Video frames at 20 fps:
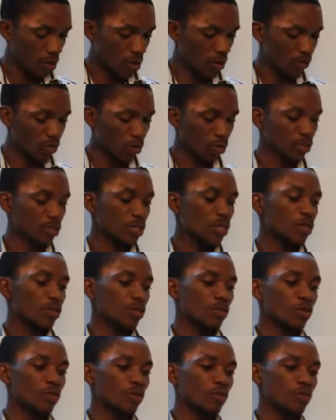of course,
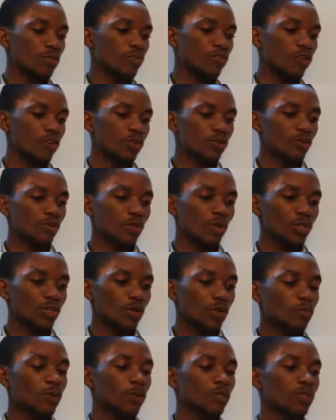what
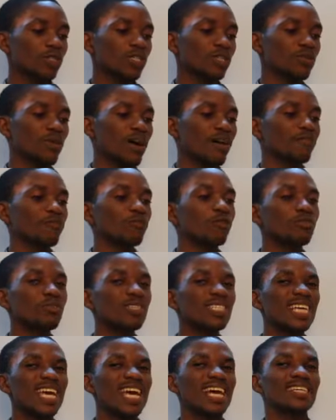you plot on the graph would
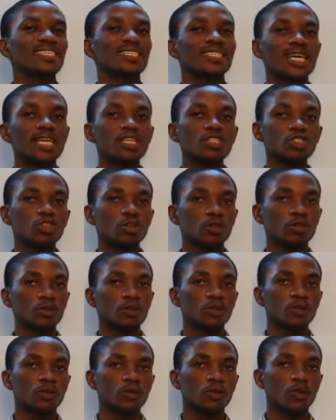be the extension
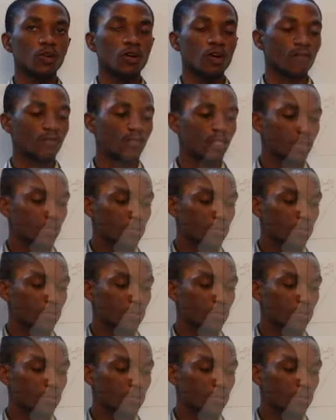of the